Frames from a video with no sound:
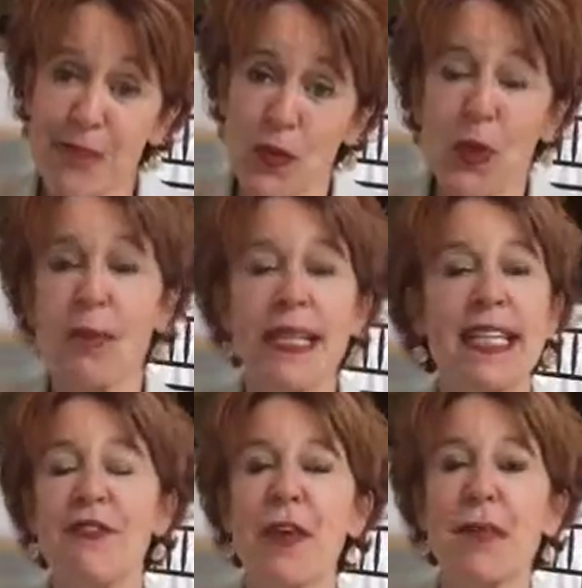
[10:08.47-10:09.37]
We might
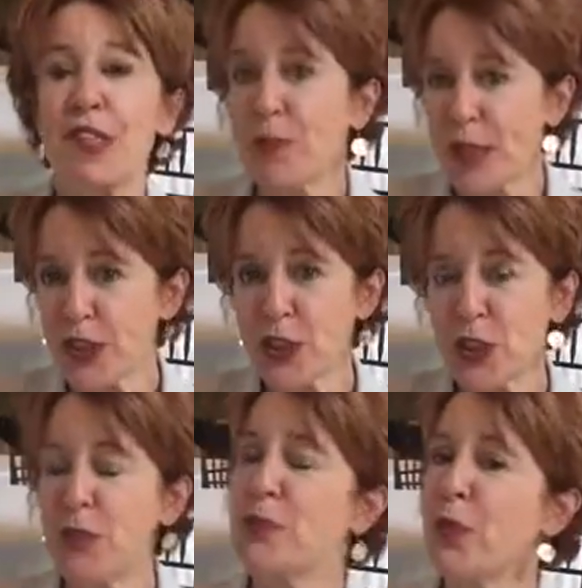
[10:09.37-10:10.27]
give them a
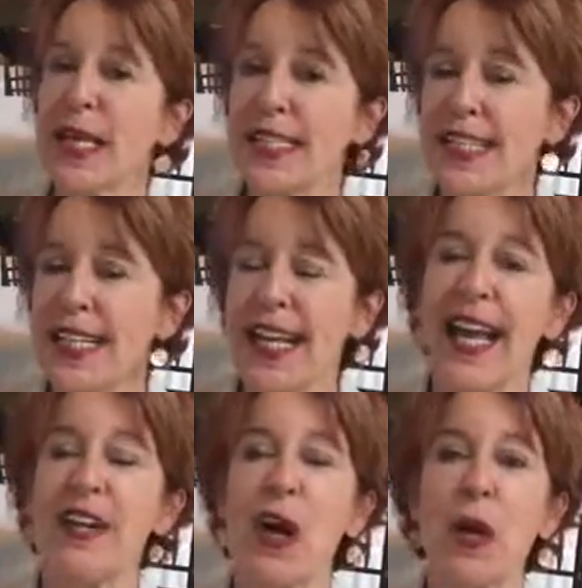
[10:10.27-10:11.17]
special pricing
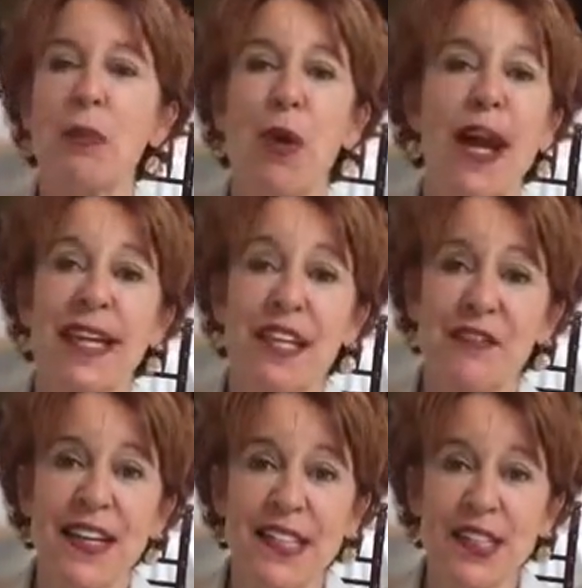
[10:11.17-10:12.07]
at our bridal
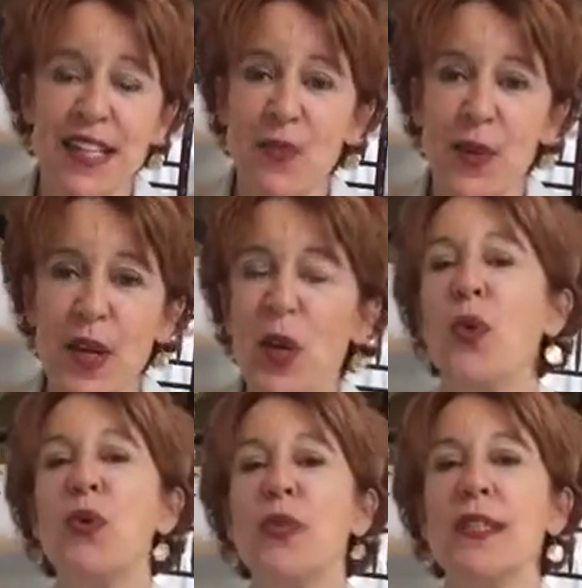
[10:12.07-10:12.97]
events that we
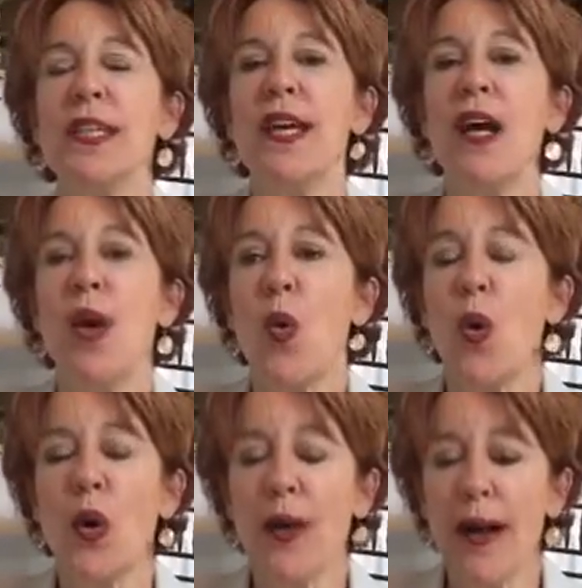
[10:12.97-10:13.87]
hold.
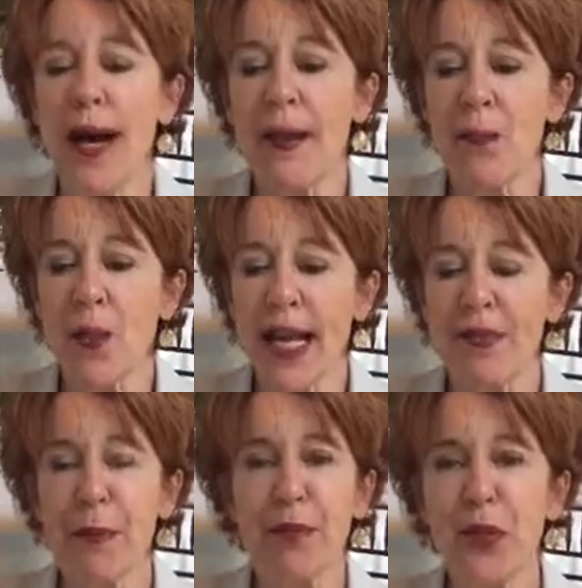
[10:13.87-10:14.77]
Or um, we have
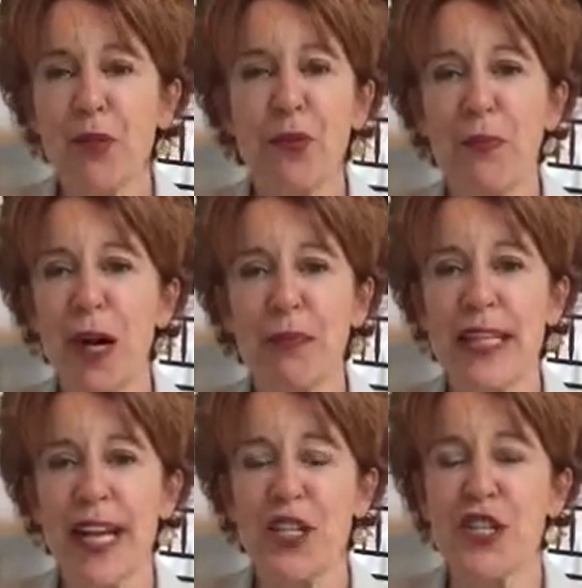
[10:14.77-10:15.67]
a beautiful
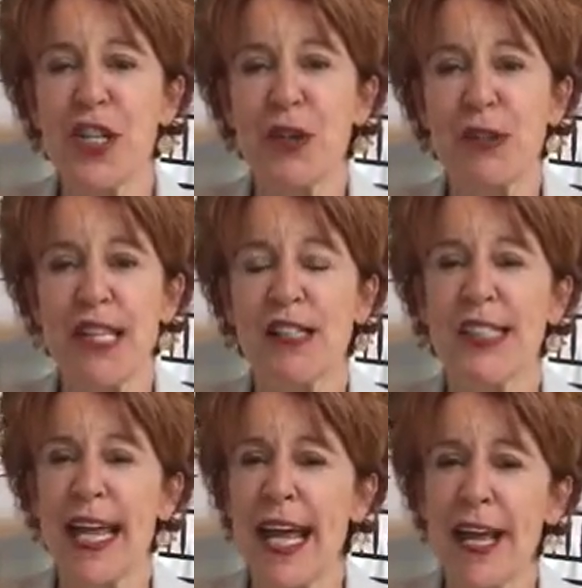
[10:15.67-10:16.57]
publication that goes out
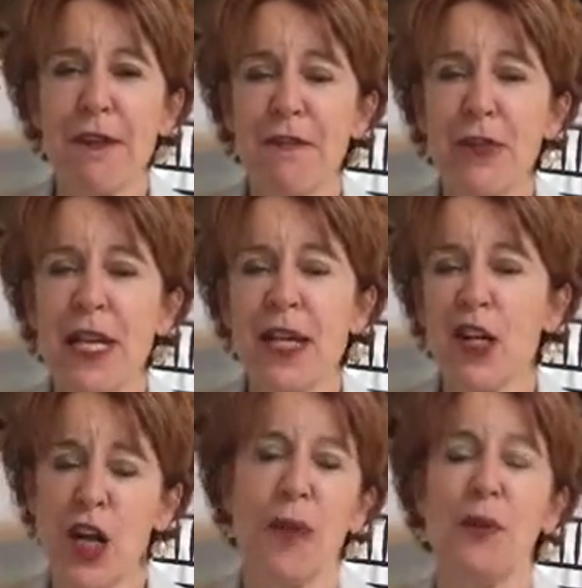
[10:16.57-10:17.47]
to every
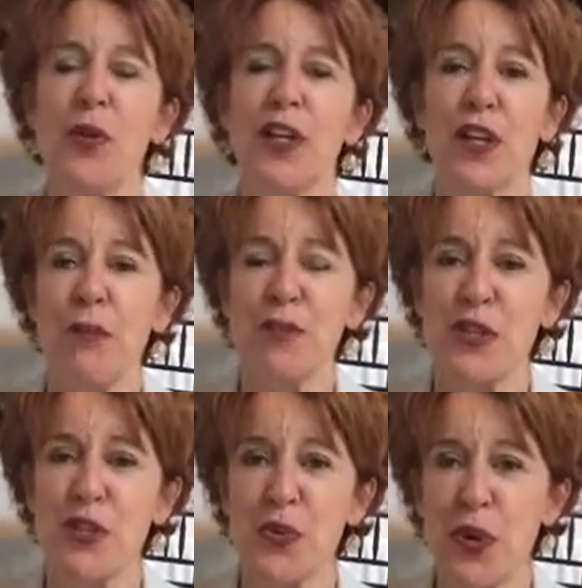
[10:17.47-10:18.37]
couple that comes
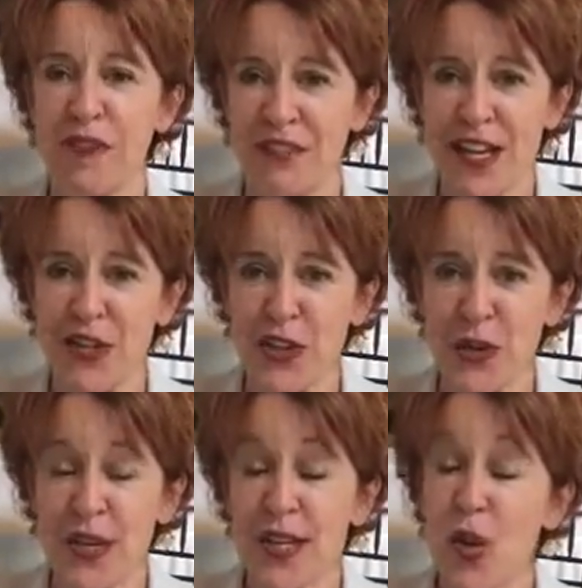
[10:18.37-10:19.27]
into our venue
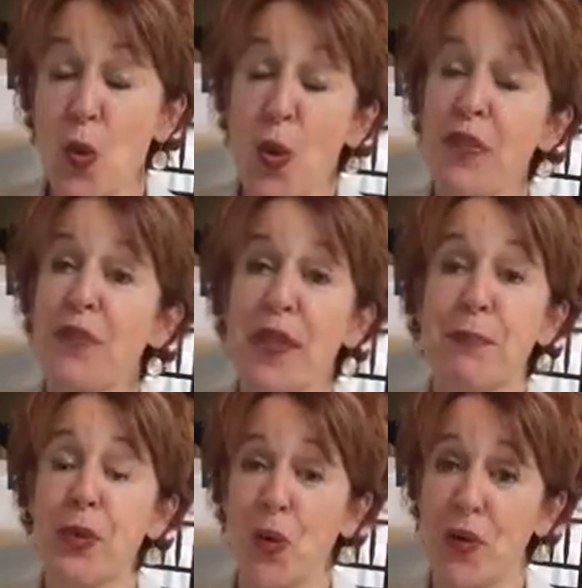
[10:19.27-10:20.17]
whether they
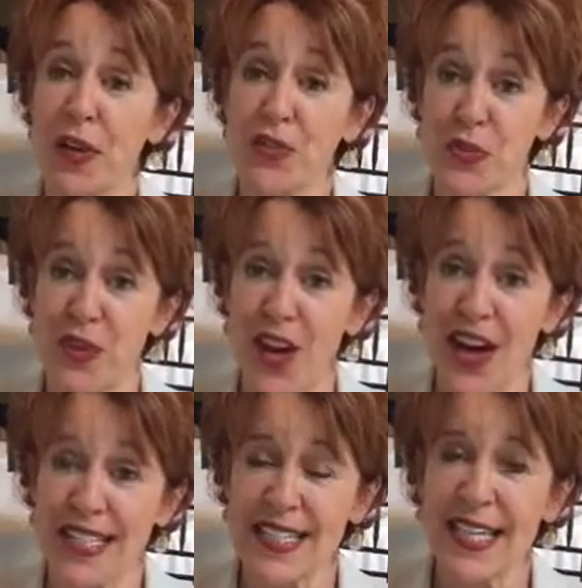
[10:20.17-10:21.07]
book with us or
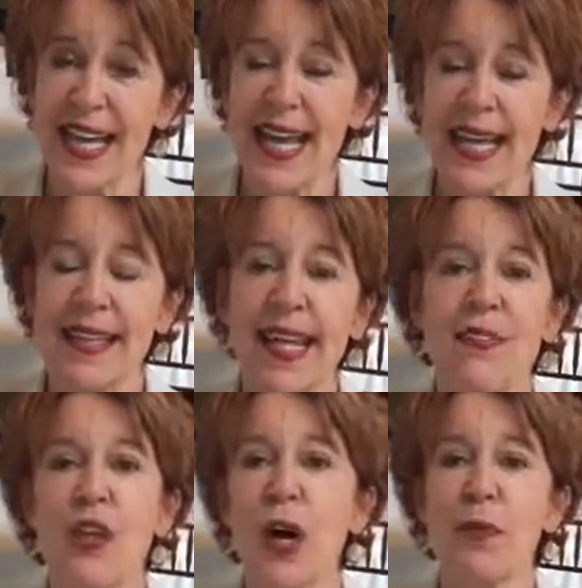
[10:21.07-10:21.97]
not. And they have
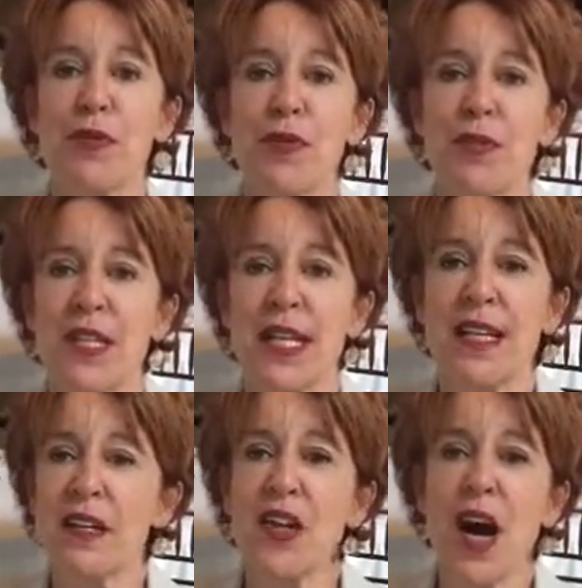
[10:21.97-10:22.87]
an opportunity at
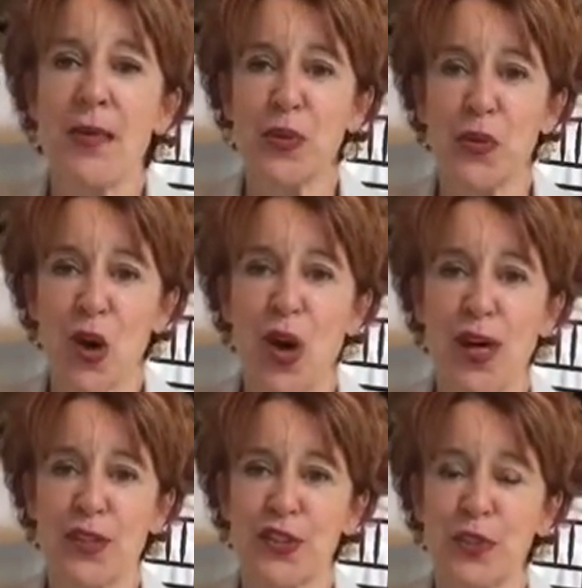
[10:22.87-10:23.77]
a nominal
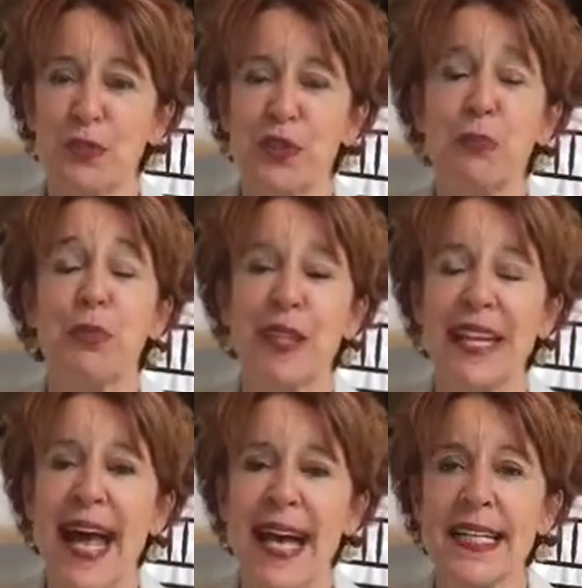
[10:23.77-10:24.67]
cost to, to put an
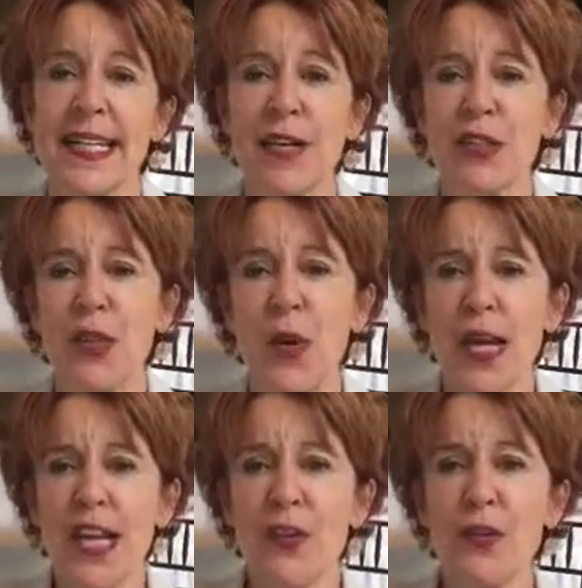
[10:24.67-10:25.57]
ad in there. So
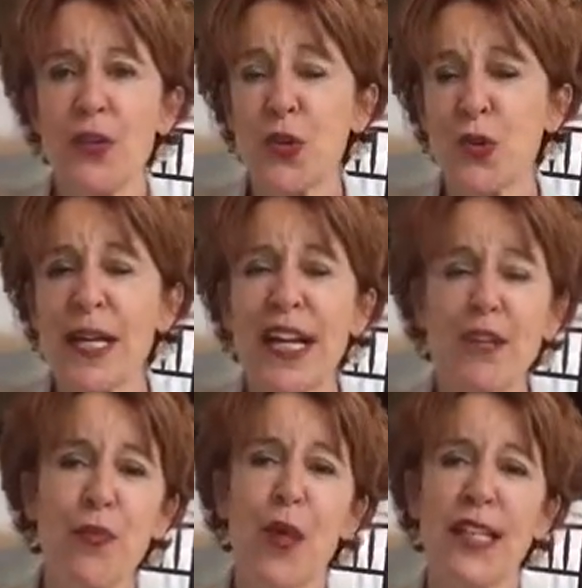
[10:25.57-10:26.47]
there's
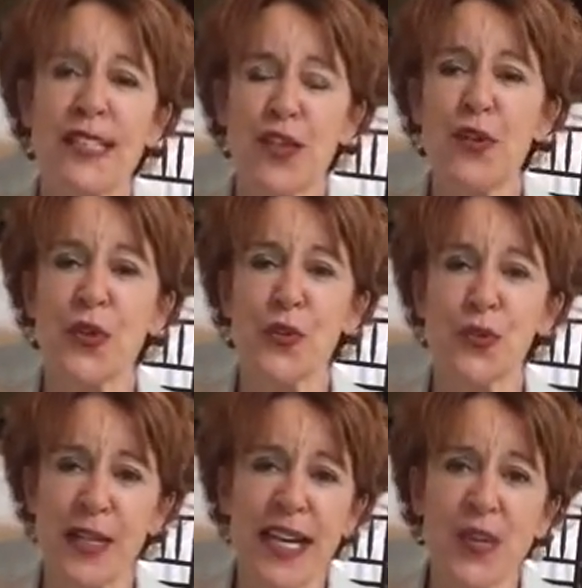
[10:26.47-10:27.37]
creative ways that you can
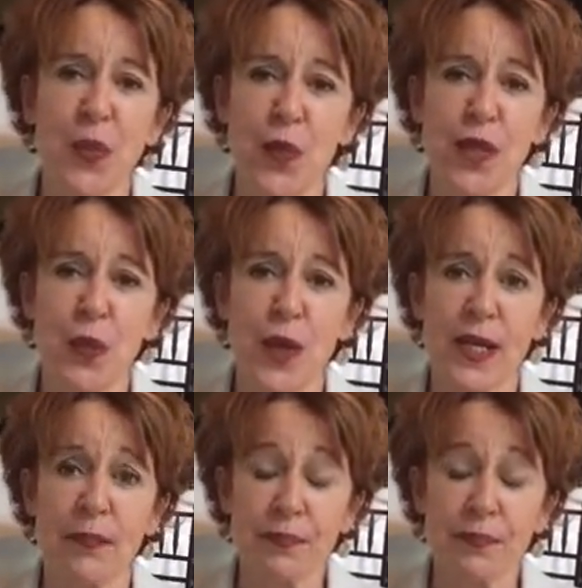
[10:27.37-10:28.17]
create a win win.